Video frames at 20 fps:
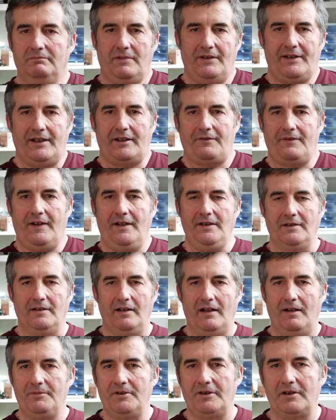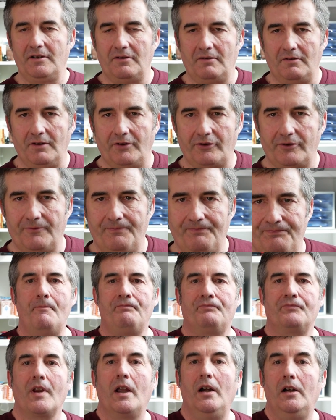But that's fine. I'm not in a rush.
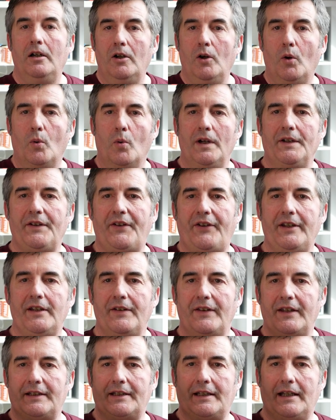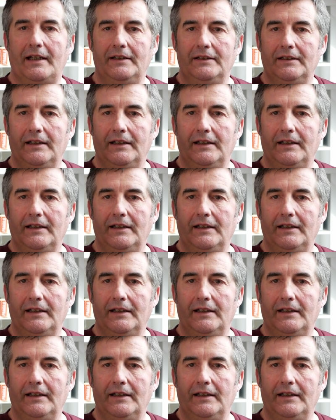One thing that